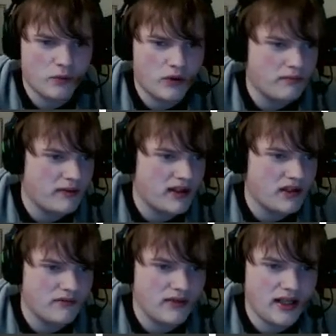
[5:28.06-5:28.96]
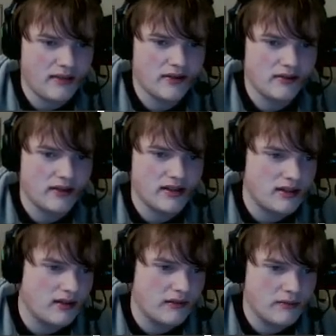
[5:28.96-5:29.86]
one page of names and lists.
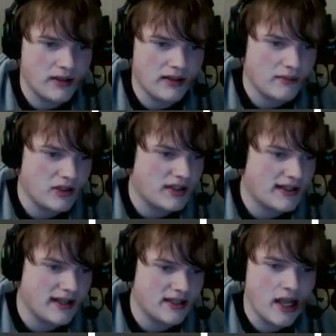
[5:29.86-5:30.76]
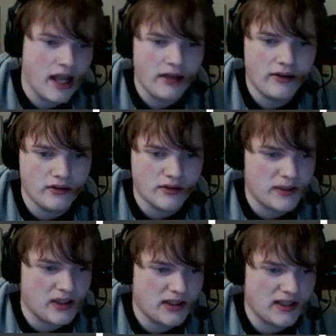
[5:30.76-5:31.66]
None of it made much sense. The newest
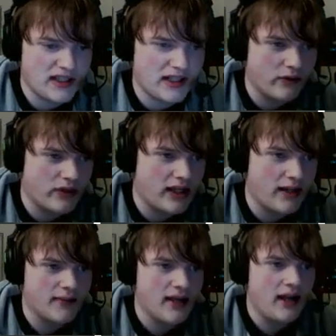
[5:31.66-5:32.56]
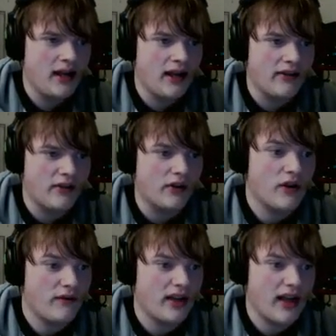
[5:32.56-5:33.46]
page contained several names. Heather,
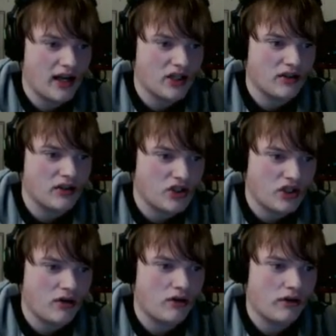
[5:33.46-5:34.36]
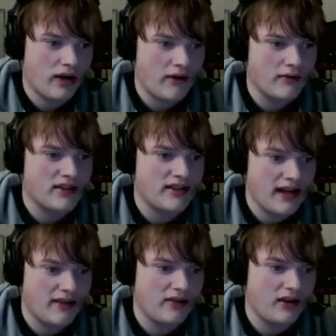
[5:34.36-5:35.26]
Olivia, Ashley, Cheryl, Iris,
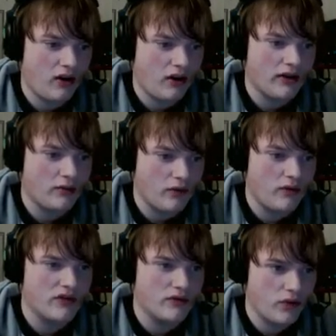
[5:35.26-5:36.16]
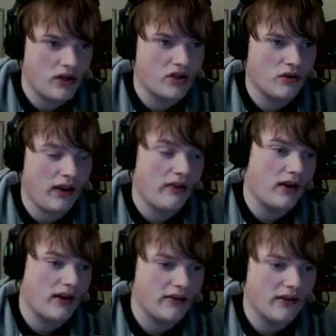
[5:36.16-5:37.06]
Daphne, Holly, Rose, and Rachel.
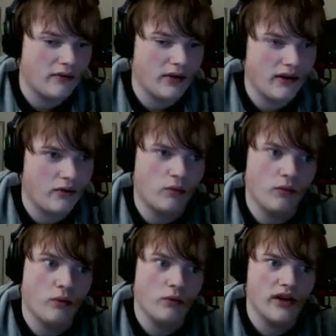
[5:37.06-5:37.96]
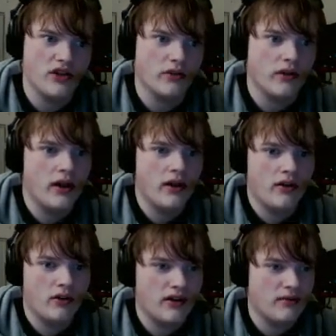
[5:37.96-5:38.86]
Heather, I did get right. Oh, Rachel.
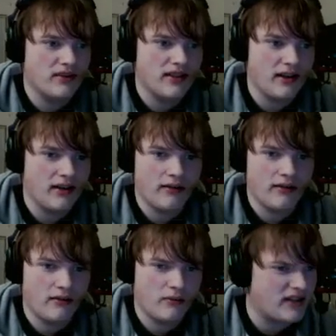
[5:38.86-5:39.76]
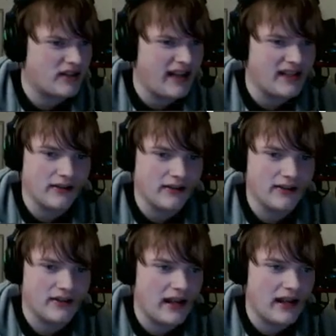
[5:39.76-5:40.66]
Her name was last on the
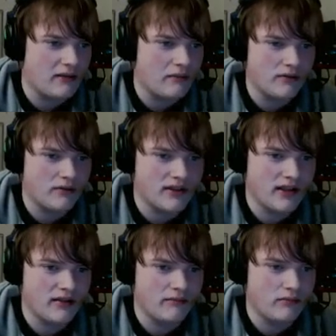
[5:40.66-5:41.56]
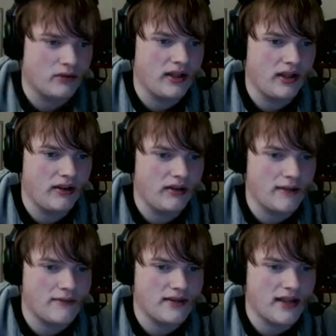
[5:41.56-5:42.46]
list. It had a mark beside it in blue ink. The
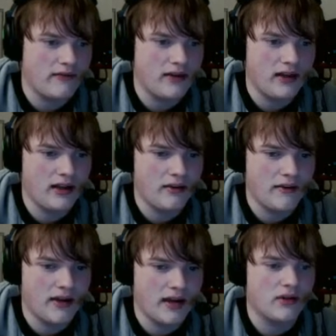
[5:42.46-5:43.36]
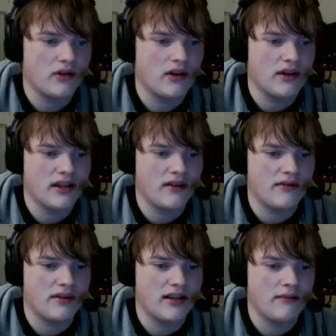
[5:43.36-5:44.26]
names Daphne and Olivia had been crossed out
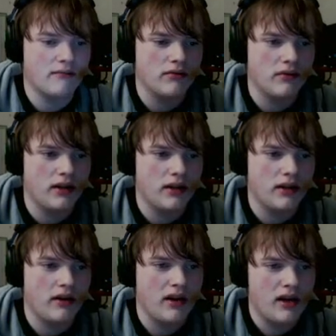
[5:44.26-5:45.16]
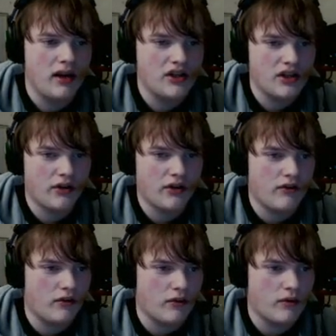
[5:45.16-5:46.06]
in the same blue ink. Cheryl,
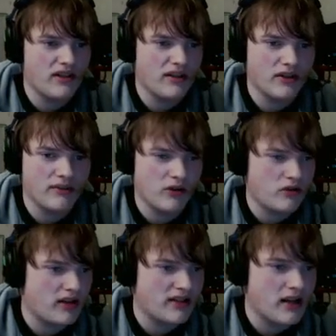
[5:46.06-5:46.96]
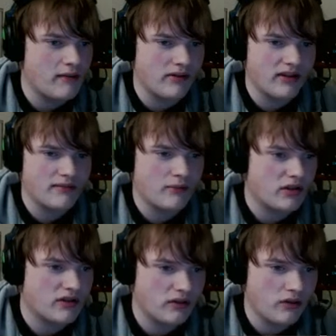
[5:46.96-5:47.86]
Heather, and Rose had also been crossed out, but these
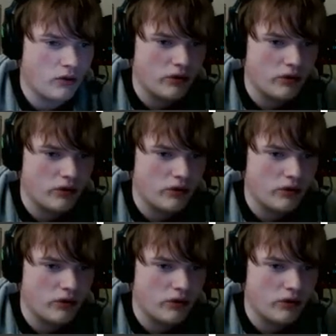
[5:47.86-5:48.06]
marks looked